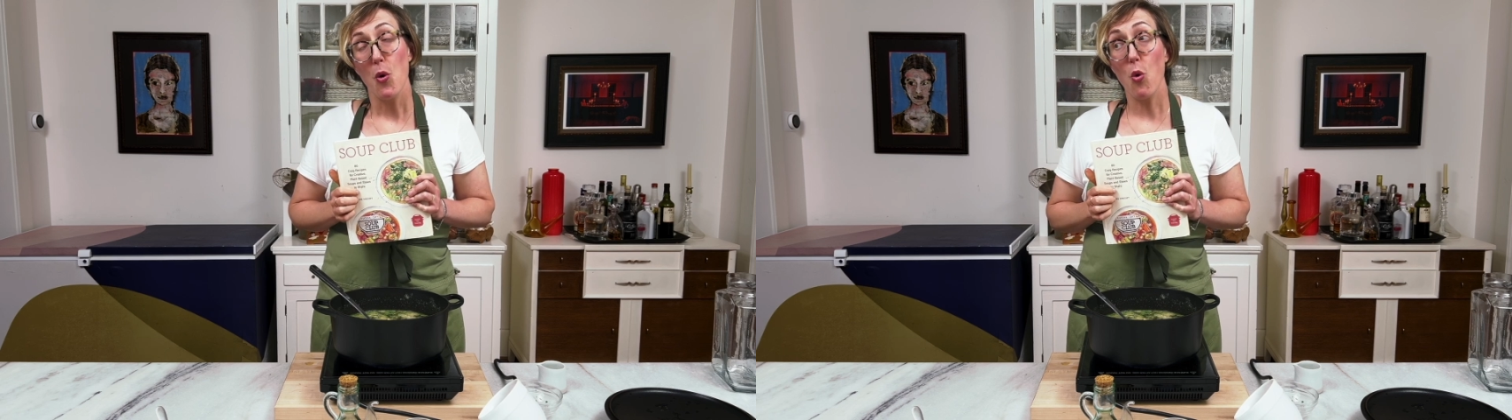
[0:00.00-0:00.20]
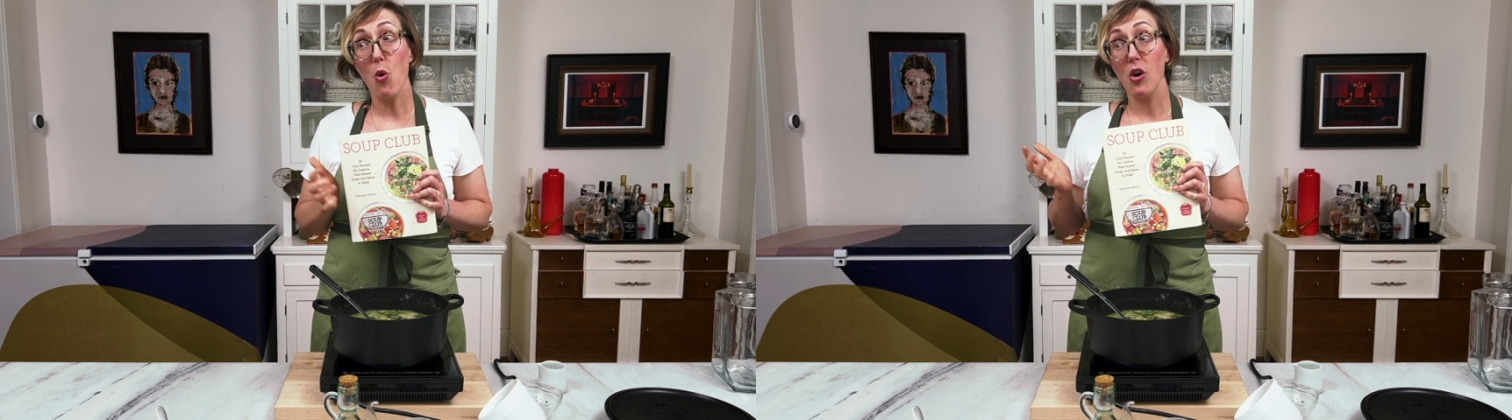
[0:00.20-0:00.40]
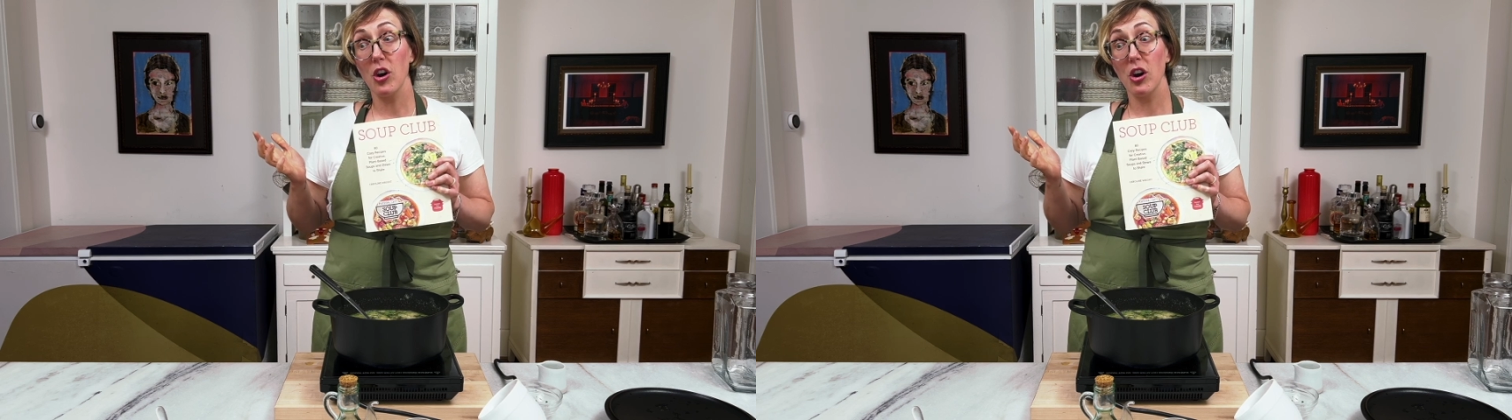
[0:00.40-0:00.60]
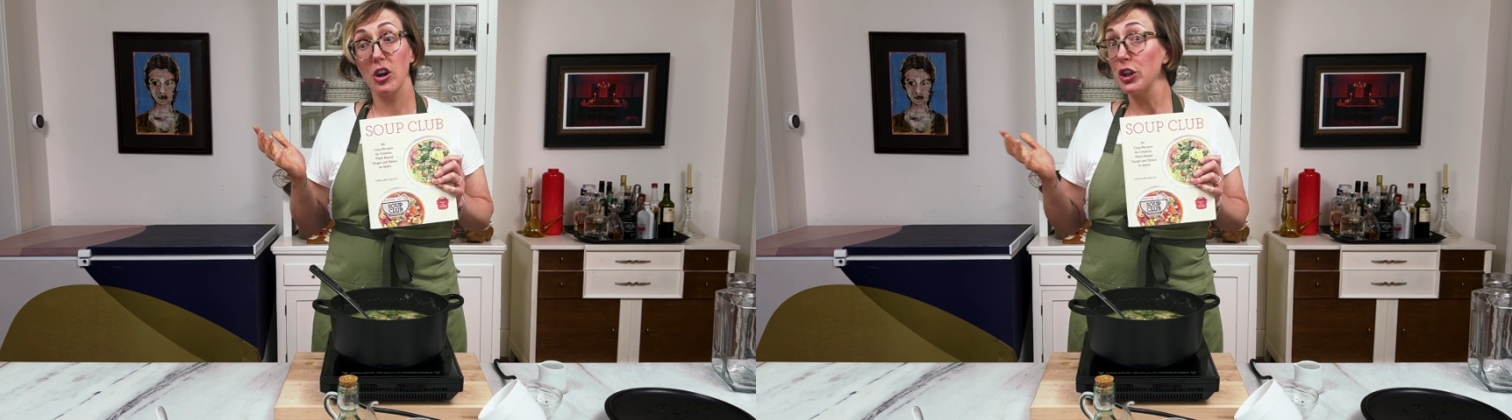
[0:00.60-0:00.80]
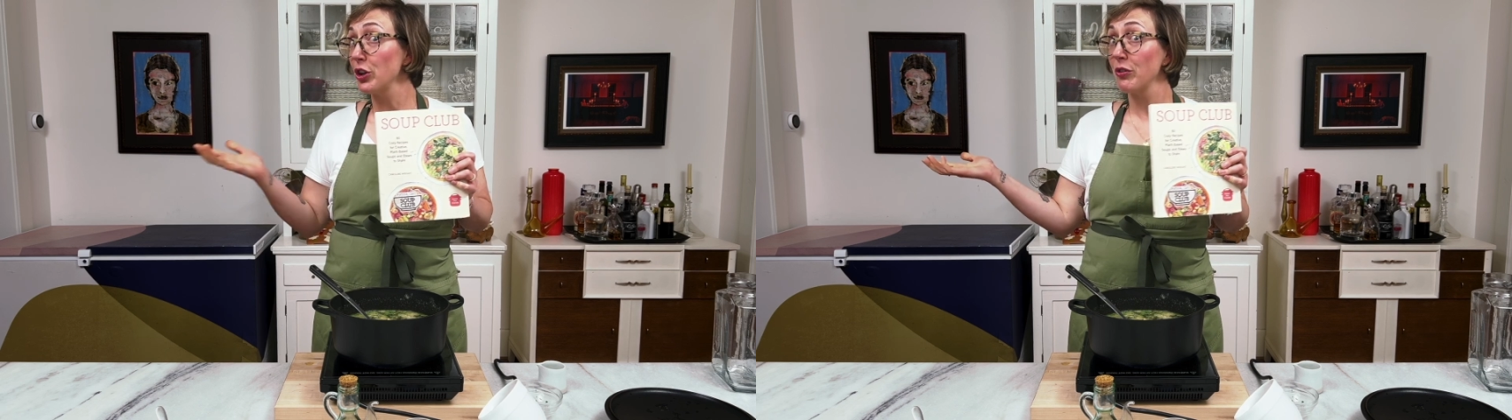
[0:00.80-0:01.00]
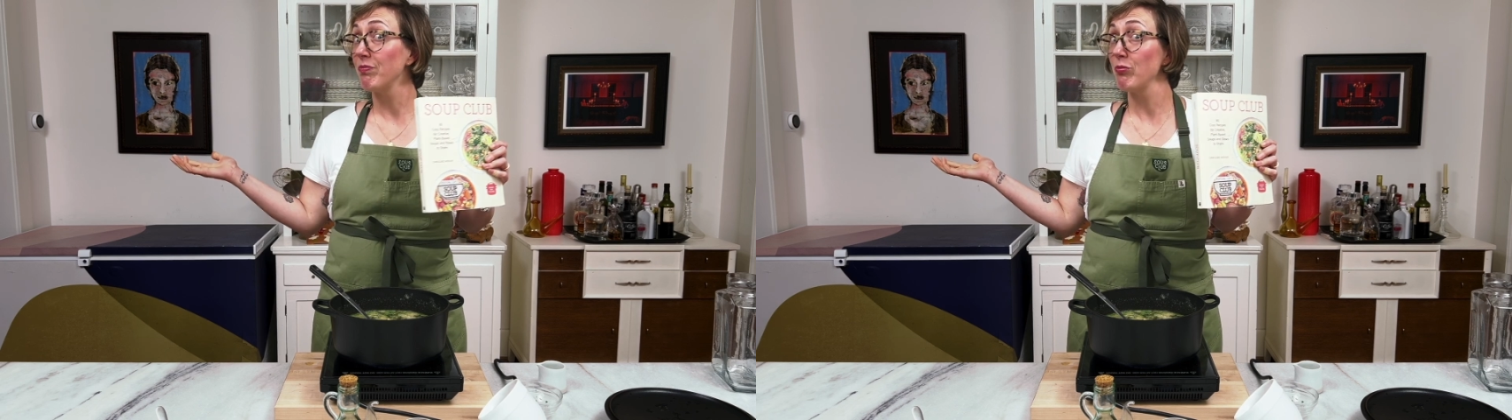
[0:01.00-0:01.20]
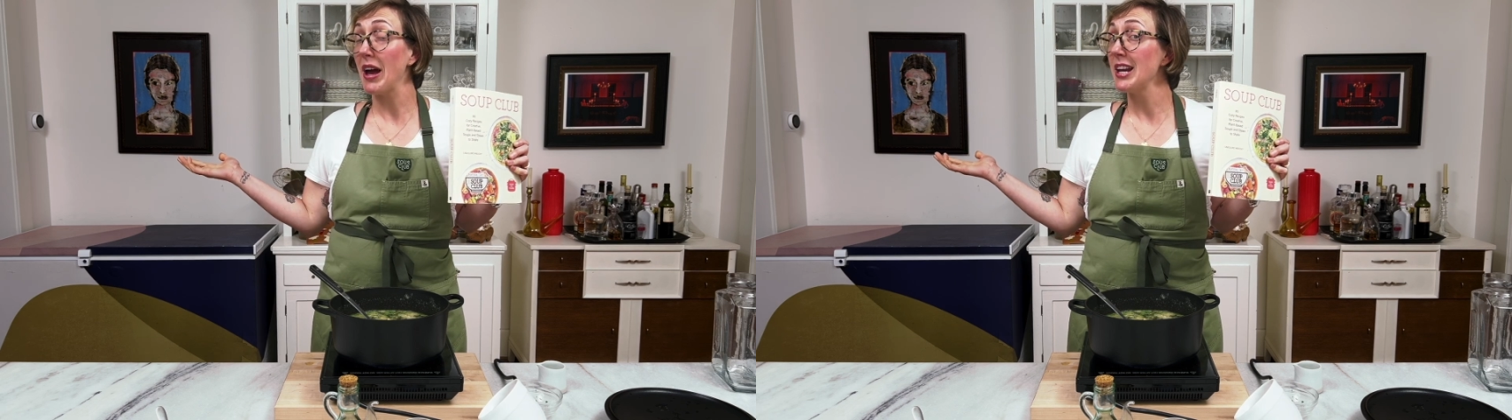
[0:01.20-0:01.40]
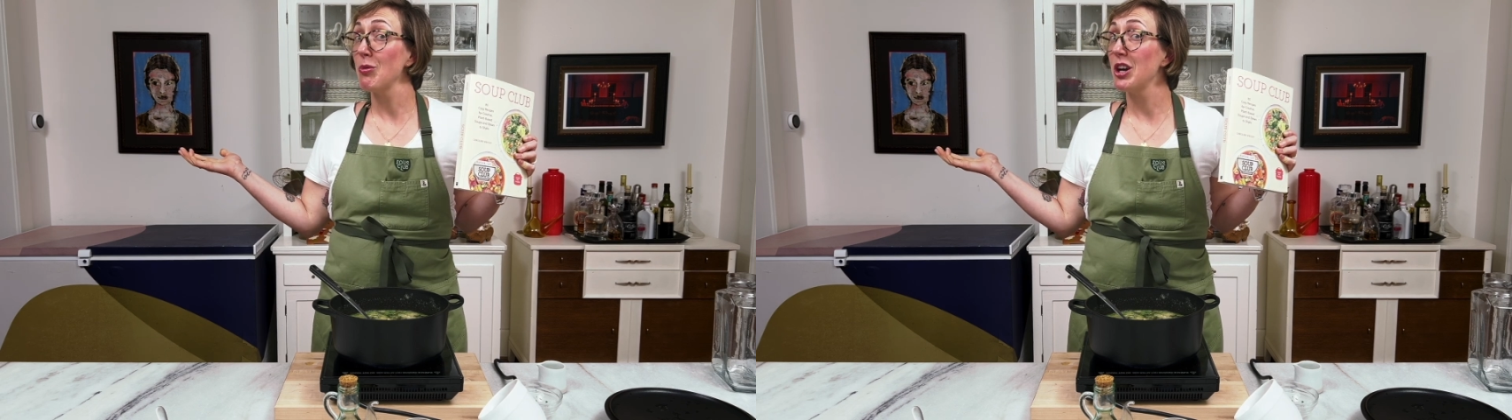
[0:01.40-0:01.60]
or
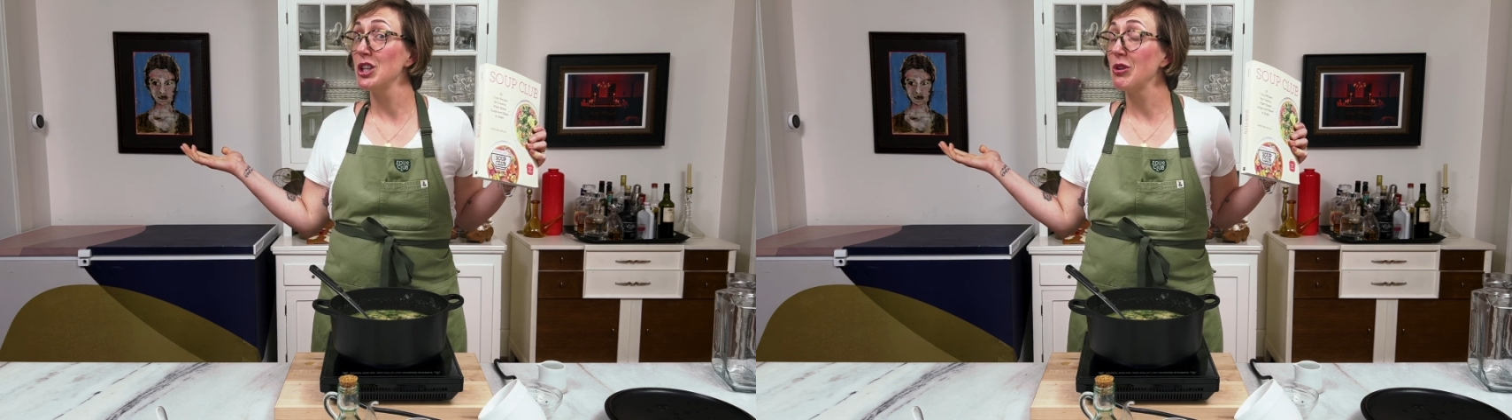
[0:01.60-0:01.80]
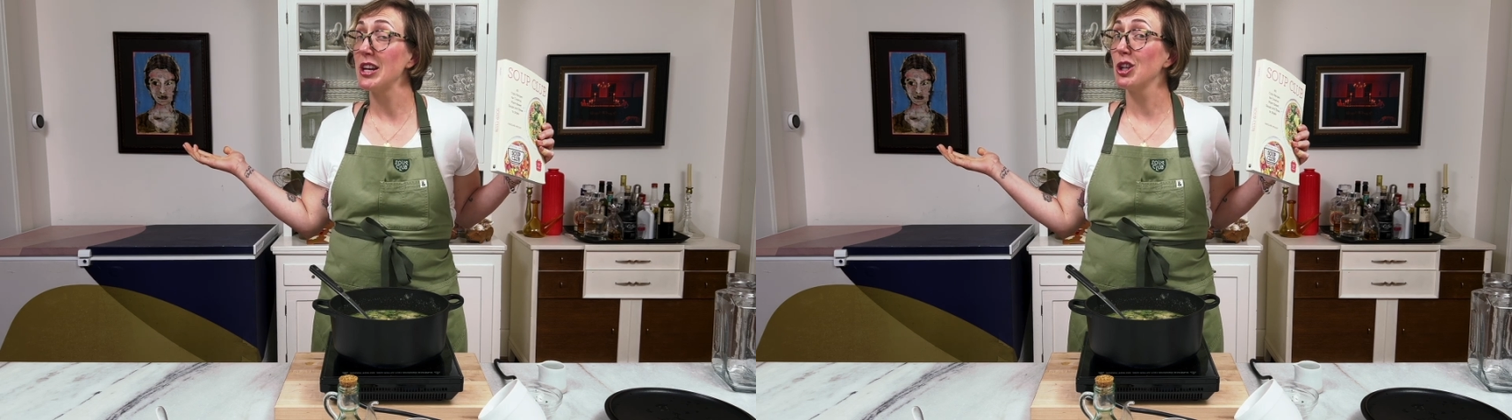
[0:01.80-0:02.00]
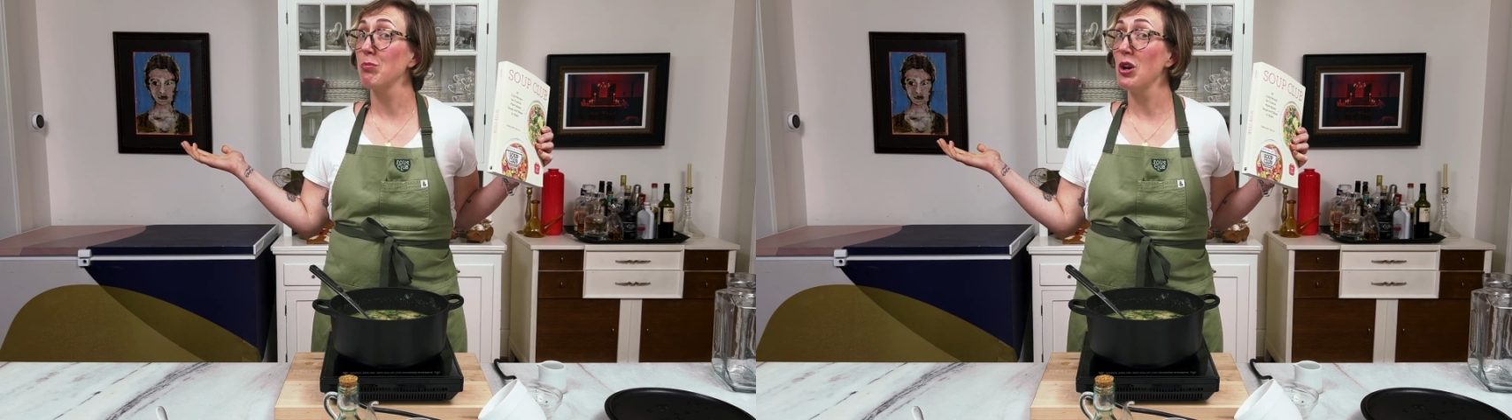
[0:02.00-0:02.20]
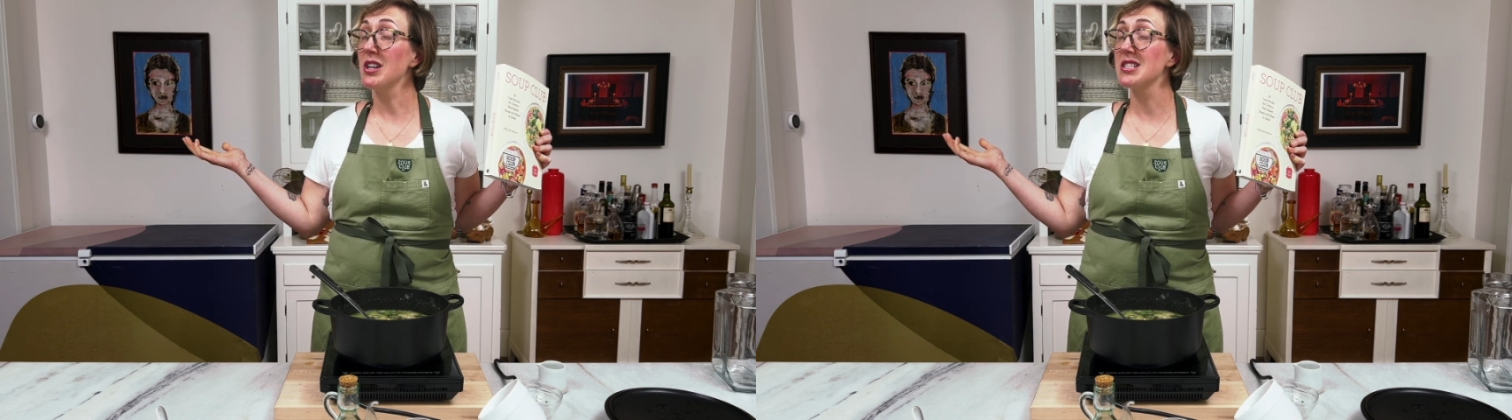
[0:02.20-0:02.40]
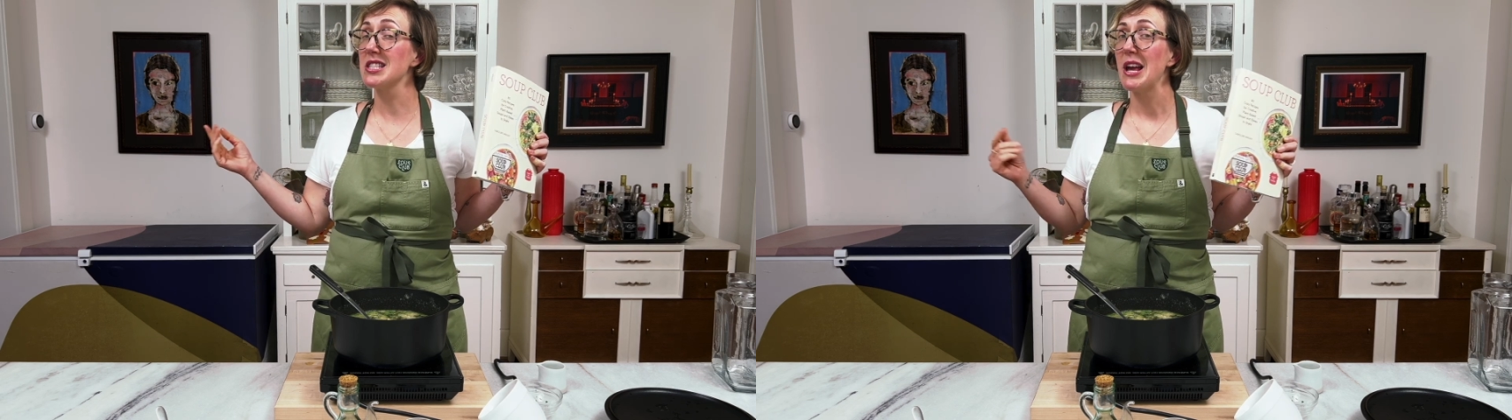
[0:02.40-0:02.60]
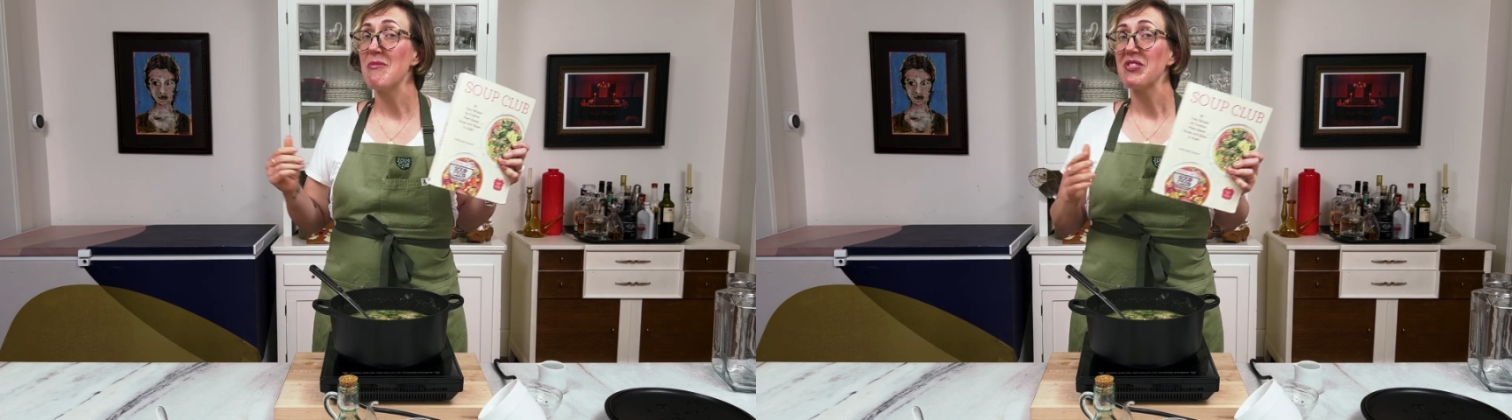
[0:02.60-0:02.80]
anywhere you get your books.